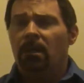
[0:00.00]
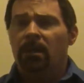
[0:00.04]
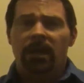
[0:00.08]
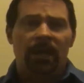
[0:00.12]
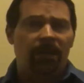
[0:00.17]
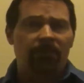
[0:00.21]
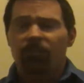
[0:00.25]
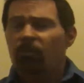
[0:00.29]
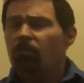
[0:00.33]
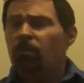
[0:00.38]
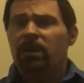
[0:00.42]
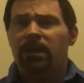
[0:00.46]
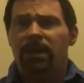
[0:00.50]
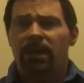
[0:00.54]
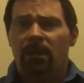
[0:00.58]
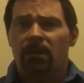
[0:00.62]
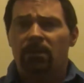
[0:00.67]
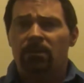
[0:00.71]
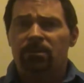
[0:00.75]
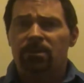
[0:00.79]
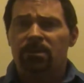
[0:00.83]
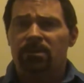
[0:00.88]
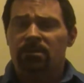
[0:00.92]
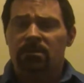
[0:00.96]
Everyone
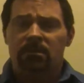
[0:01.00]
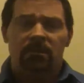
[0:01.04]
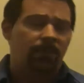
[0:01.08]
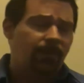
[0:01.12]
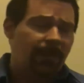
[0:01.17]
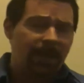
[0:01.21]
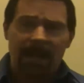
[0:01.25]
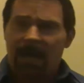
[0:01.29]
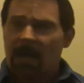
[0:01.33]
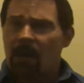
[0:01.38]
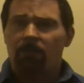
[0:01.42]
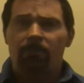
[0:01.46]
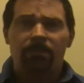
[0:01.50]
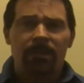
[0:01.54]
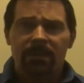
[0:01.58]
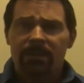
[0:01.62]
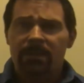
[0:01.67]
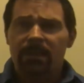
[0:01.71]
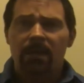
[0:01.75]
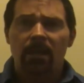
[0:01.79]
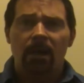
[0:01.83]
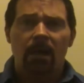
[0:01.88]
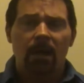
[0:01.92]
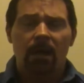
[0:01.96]
else, no matter how big
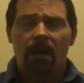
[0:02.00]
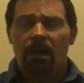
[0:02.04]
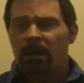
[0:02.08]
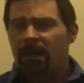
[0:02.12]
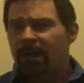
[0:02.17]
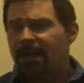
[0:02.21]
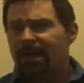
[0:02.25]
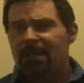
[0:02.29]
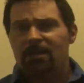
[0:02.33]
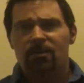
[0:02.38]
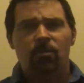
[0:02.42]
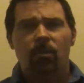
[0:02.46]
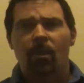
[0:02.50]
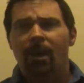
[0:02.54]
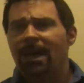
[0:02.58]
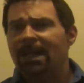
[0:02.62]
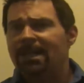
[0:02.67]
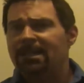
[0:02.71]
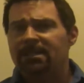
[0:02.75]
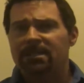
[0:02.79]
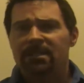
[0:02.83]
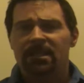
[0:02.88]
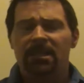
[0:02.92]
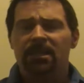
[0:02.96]
they are,
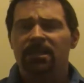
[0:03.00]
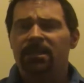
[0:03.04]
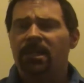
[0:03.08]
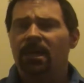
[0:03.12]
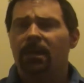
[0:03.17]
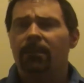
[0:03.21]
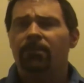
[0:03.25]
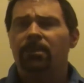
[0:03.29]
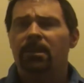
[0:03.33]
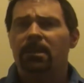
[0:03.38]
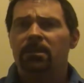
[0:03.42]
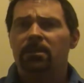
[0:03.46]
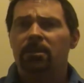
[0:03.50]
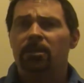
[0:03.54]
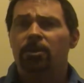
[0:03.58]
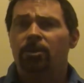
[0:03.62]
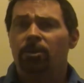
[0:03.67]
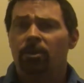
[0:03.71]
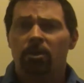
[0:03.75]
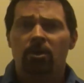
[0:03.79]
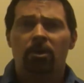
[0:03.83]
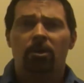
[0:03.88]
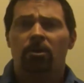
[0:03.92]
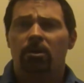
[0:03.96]
XYZ company that
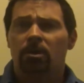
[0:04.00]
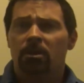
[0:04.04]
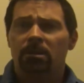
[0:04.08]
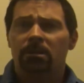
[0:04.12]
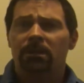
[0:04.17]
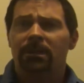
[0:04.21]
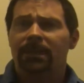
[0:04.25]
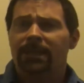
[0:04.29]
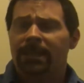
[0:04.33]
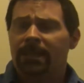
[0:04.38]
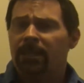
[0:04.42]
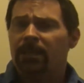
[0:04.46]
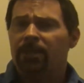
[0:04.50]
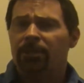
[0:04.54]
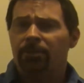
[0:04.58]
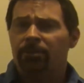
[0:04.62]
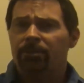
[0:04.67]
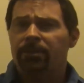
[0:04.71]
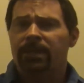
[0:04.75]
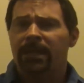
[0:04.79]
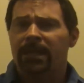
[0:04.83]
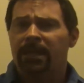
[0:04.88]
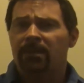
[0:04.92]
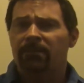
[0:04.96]
you're currently getting your
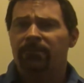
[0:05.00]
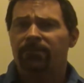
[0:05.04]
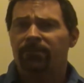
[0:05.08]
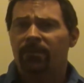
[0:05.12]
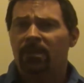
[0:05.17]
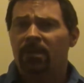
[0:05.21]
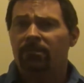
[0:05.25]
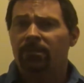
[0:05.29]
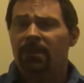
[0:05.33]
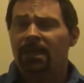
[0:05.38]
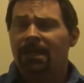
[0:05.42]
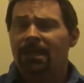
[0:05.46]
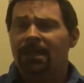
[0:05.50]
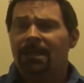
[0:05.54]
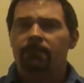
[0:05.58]
data from,